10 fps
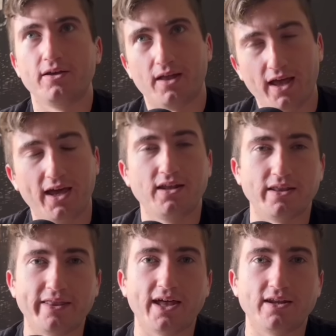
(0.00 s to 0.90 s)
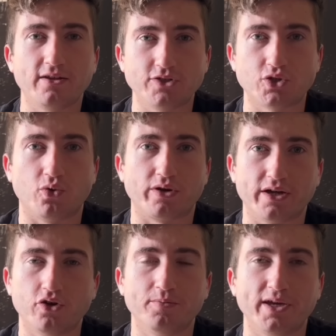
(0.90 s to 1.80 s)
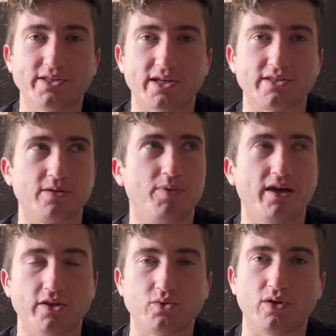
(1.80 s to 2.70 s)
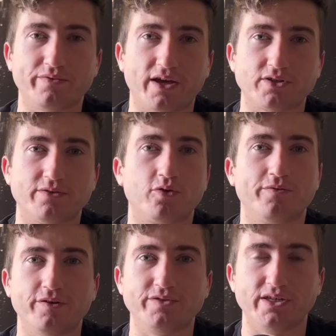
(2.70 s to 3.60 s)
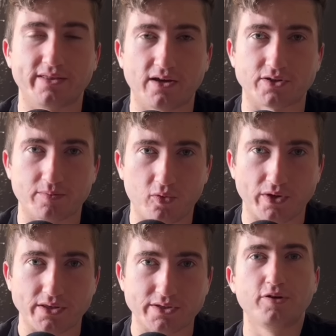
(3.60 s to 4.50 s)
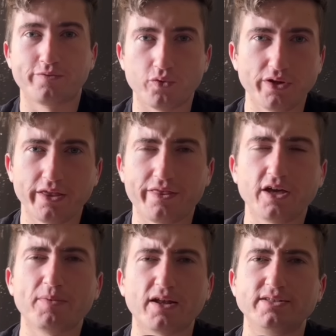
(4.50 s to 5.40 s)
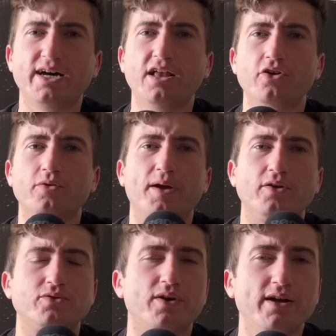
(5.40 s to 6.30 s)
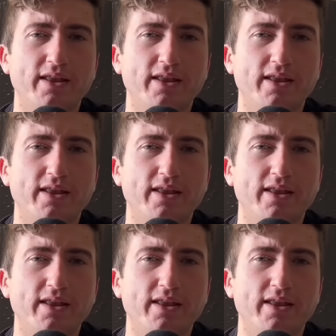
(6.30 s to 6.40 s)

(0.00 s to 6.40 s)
and then sure, it'll make sense to pay the 12,000 or the 15,000 points. But if we really think about a dollar amount, right, like